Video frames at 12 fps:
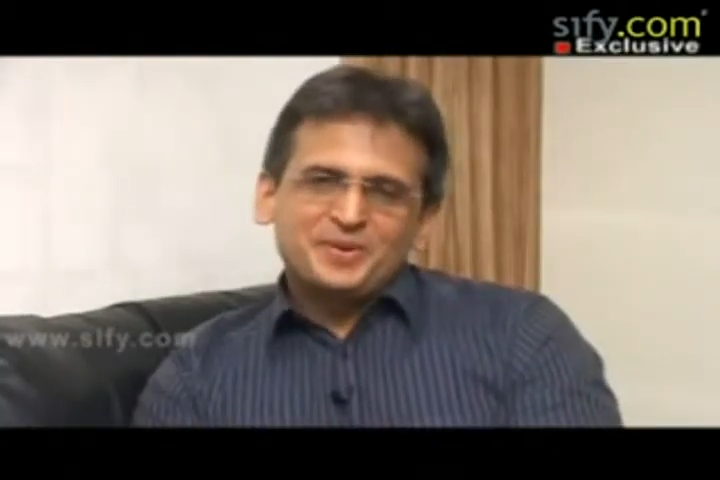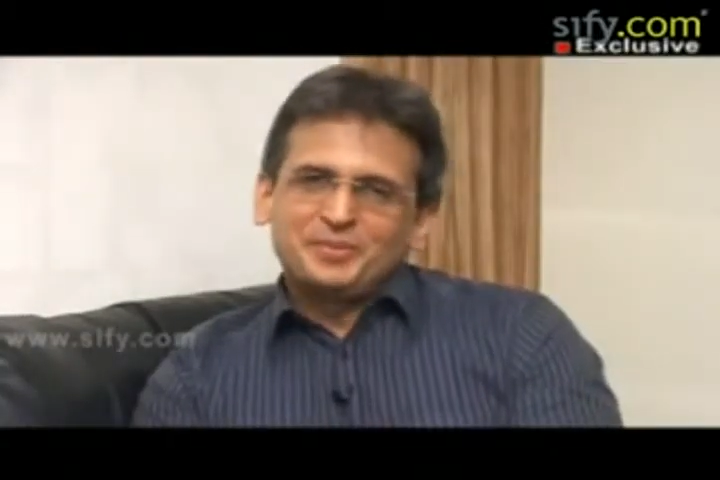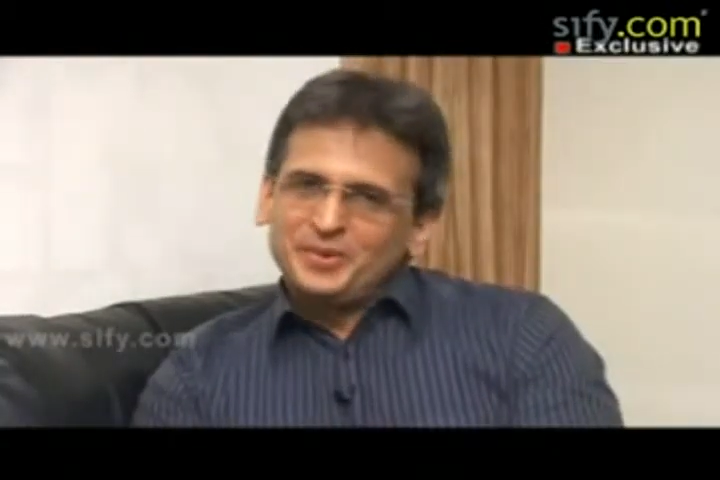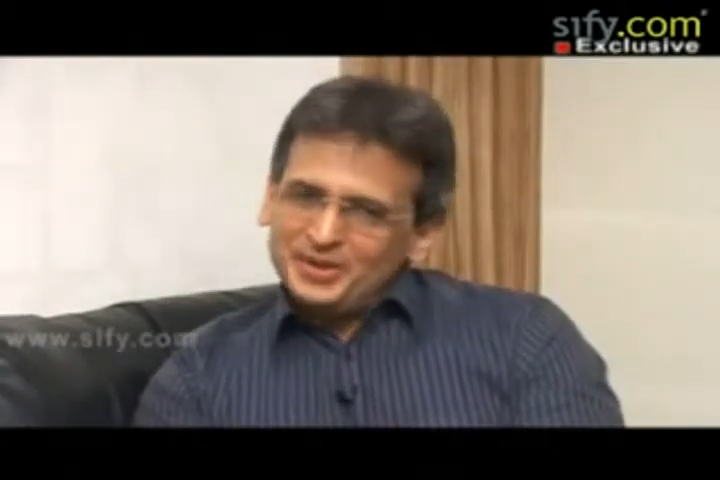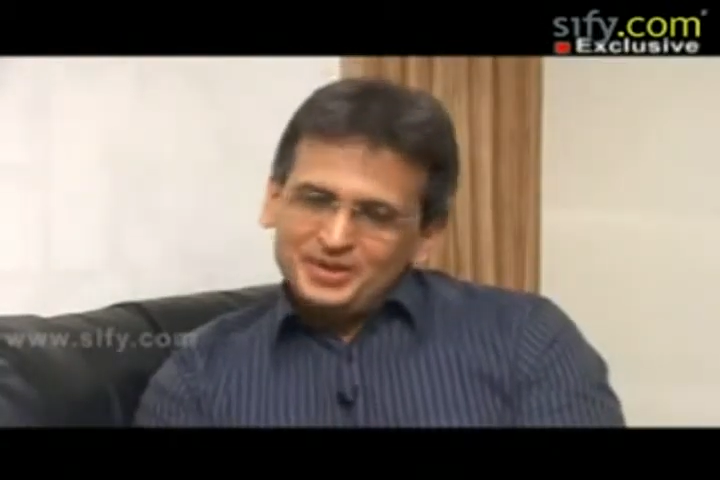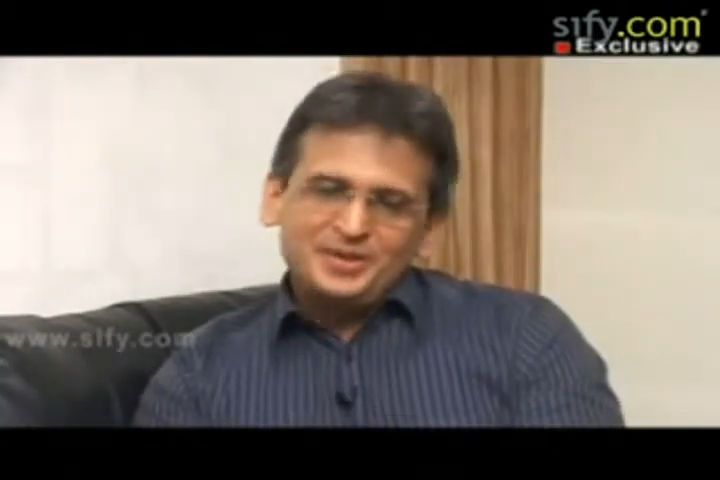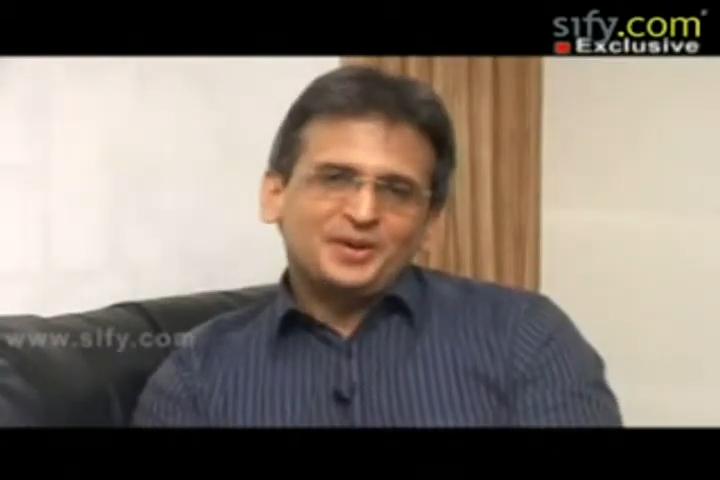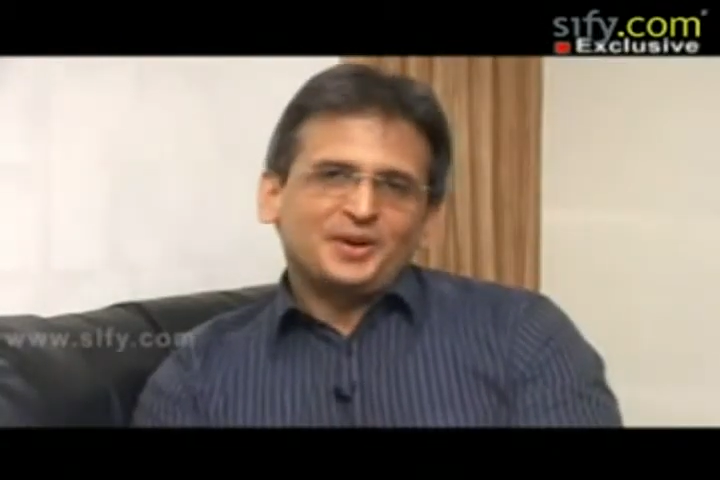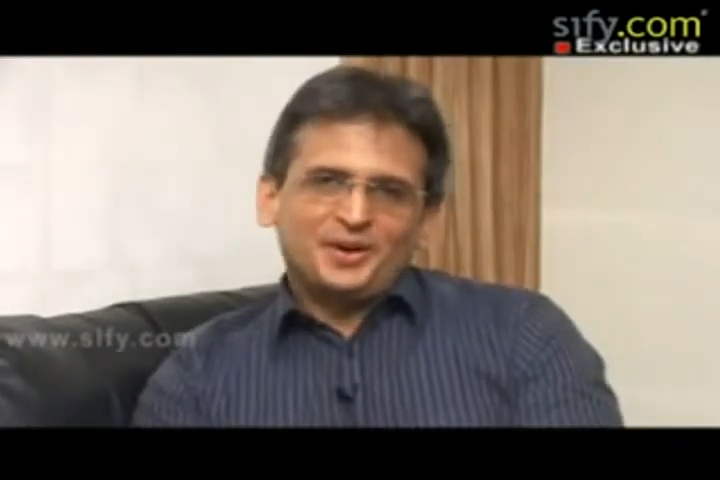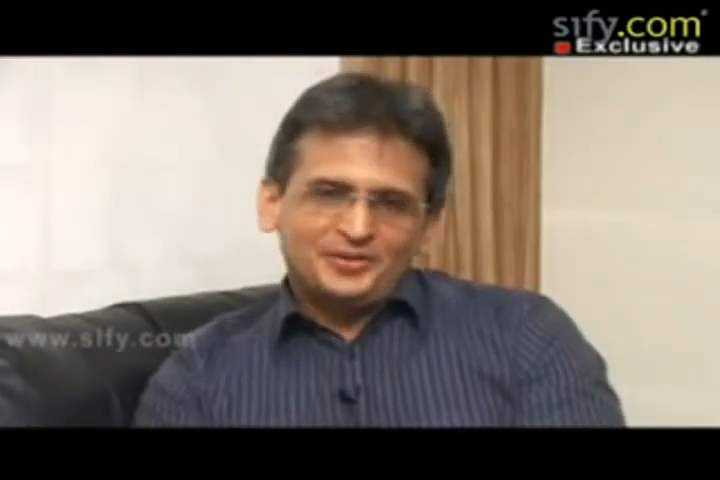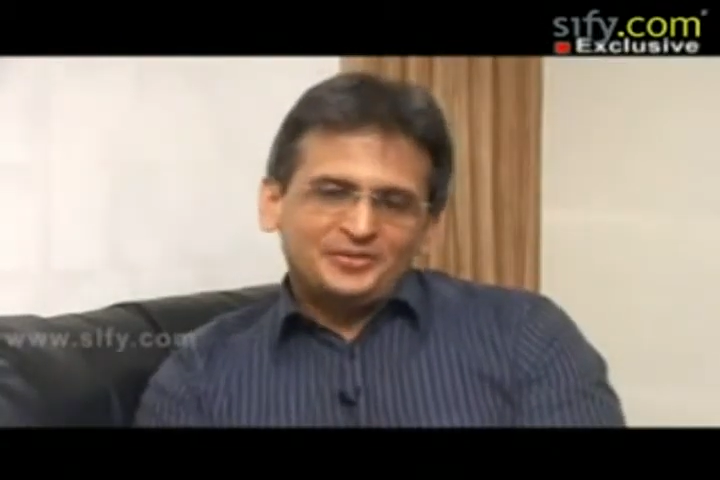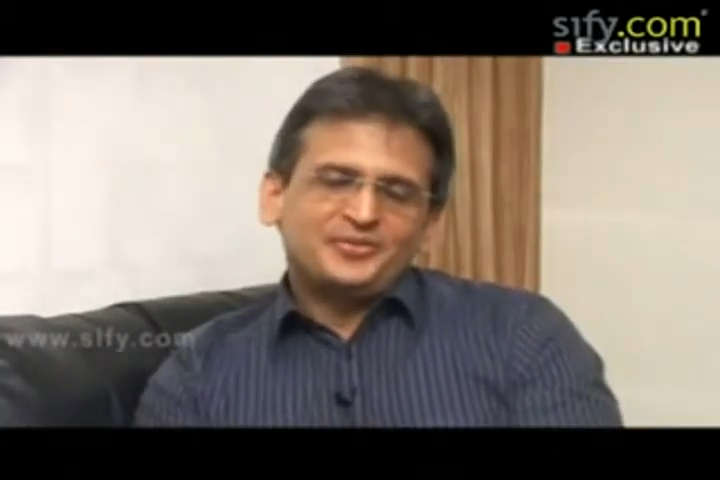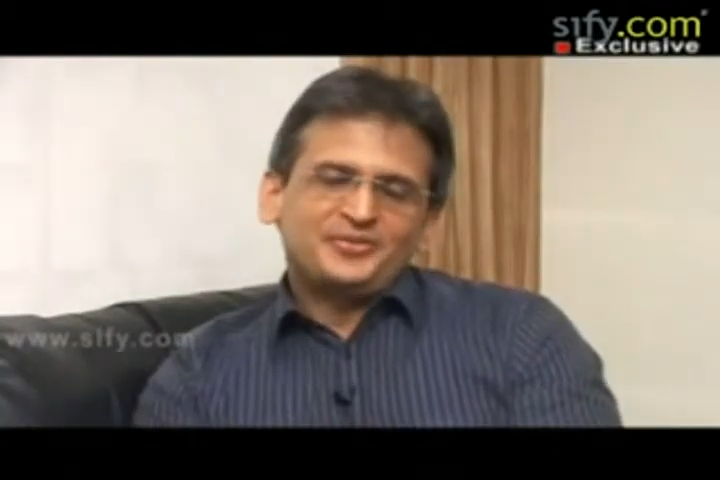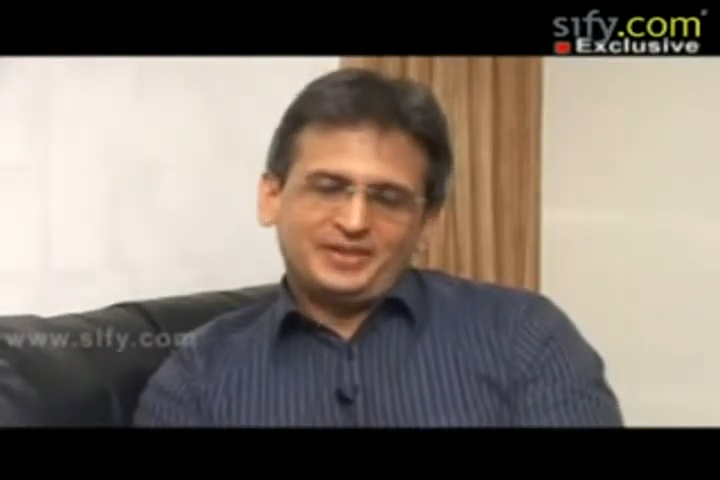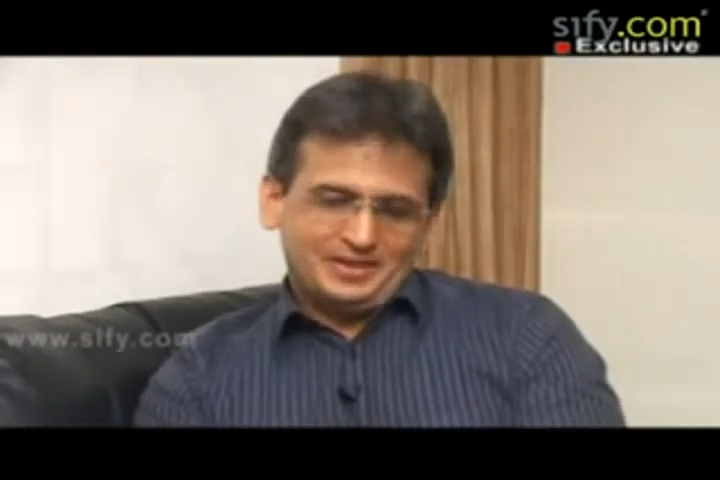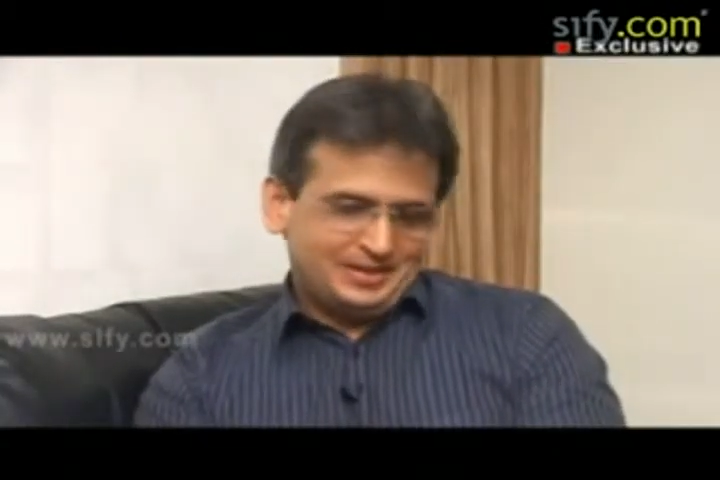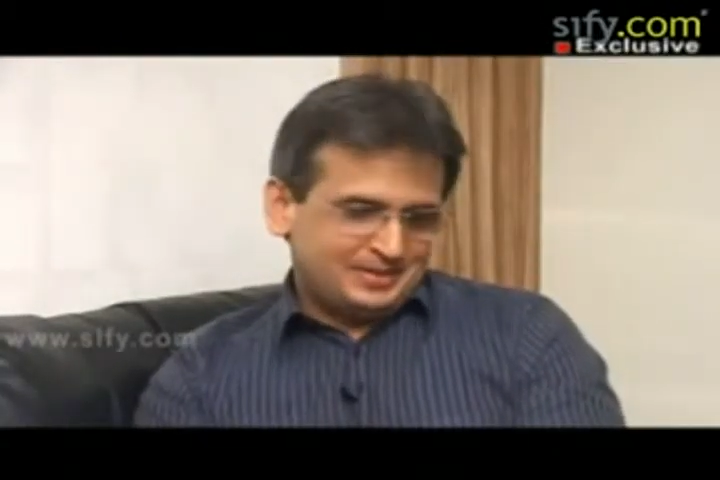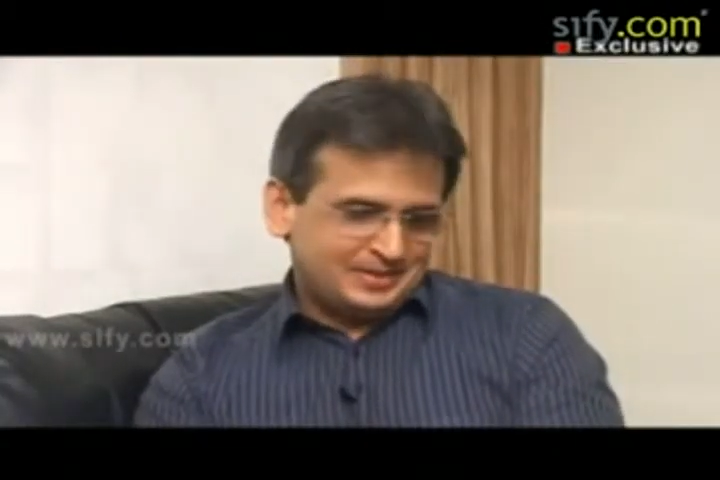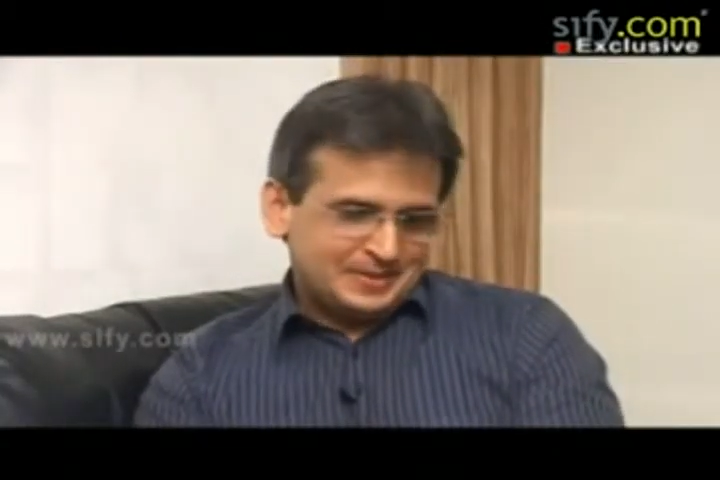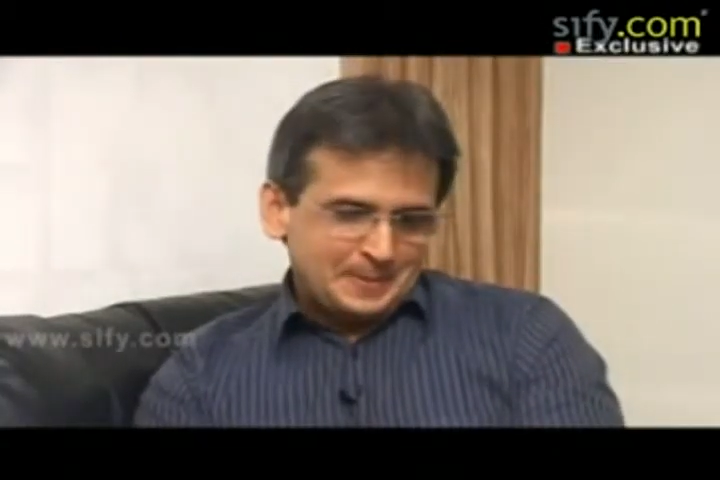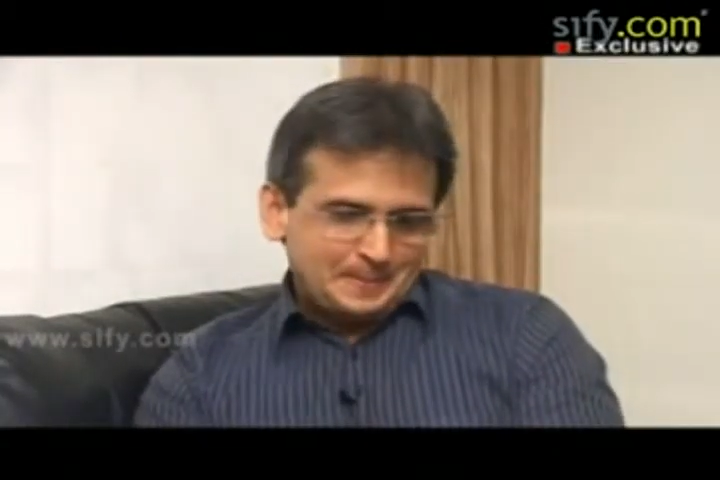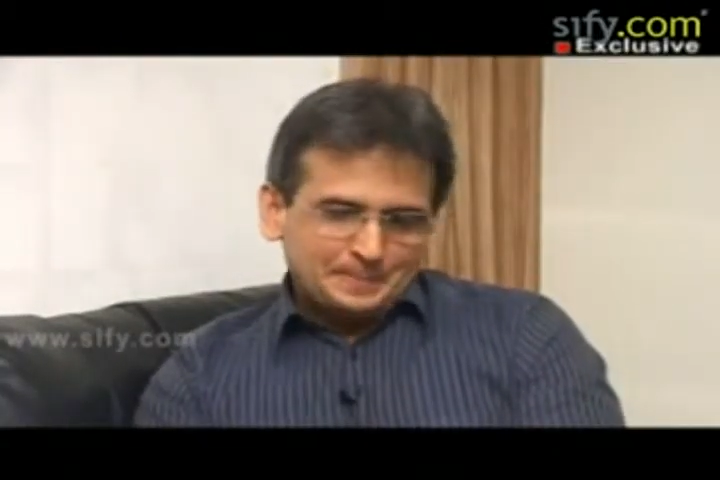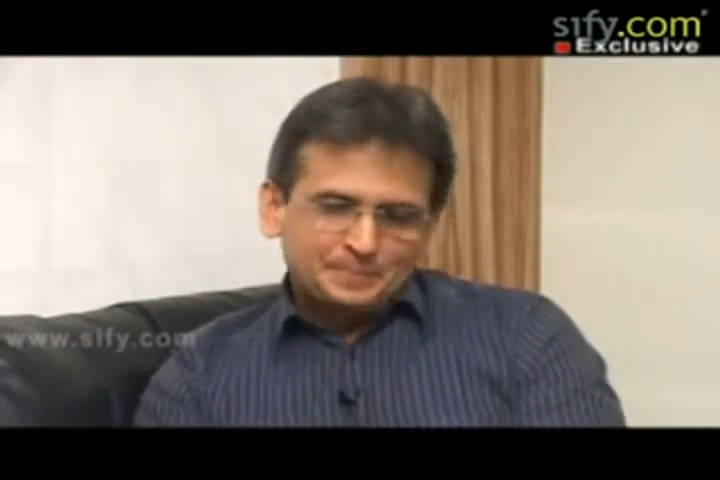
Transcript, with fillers: proponent of fitness.